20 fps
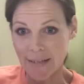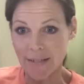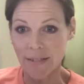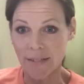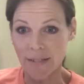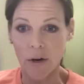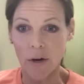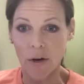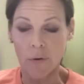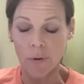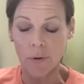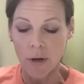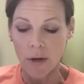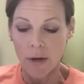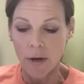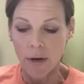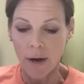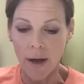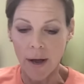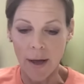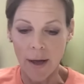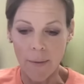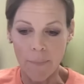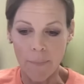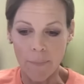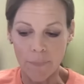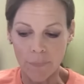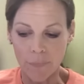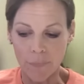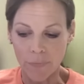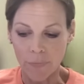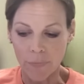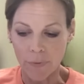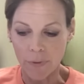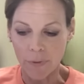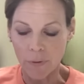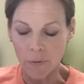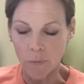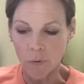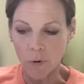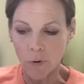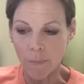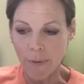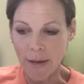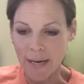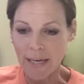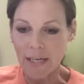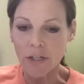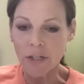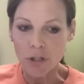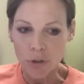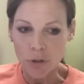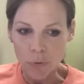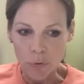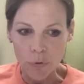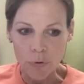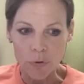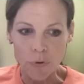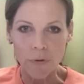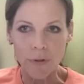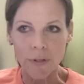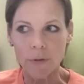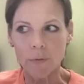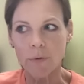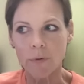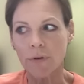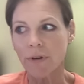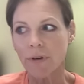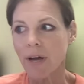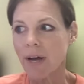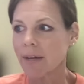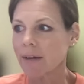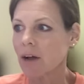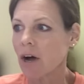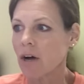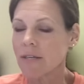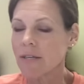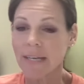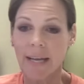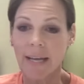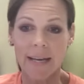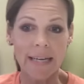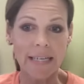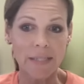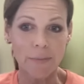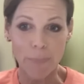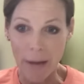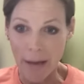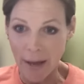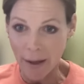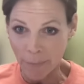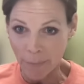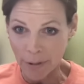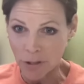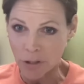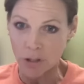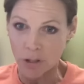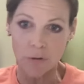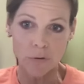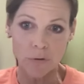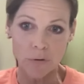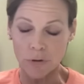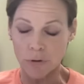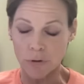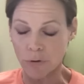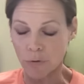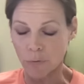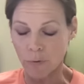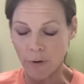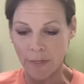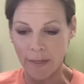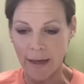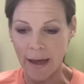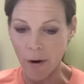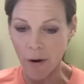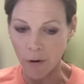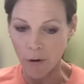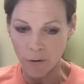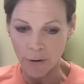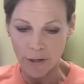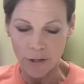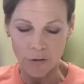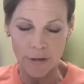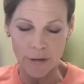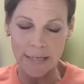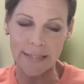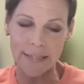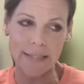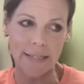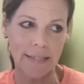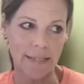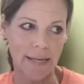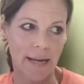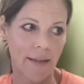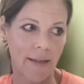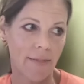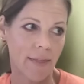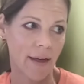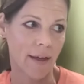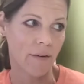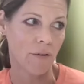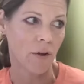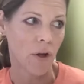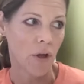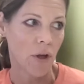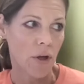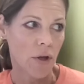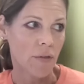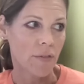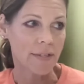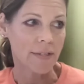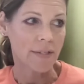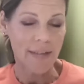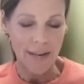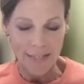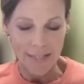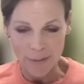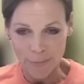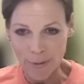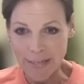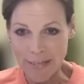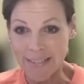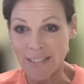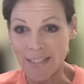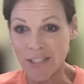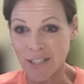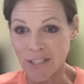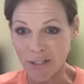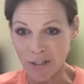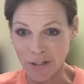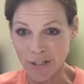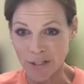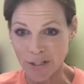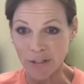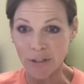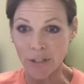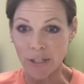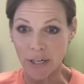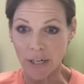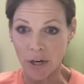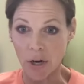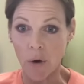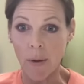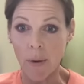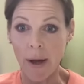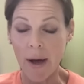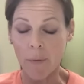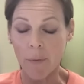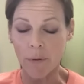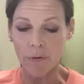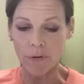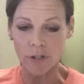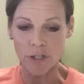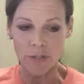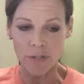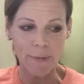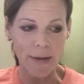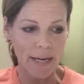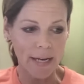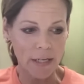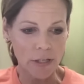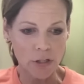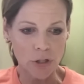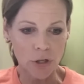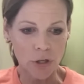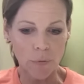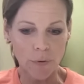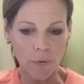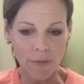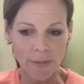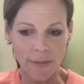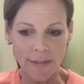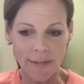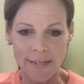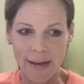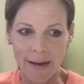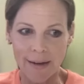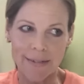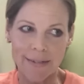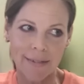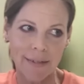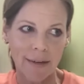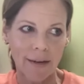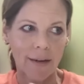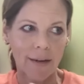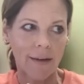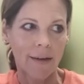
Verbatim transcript: So um, we're making sure that we're not causing any spam issues or with our addresses. And then the text messages are still going to go out. We're just making sure with the text.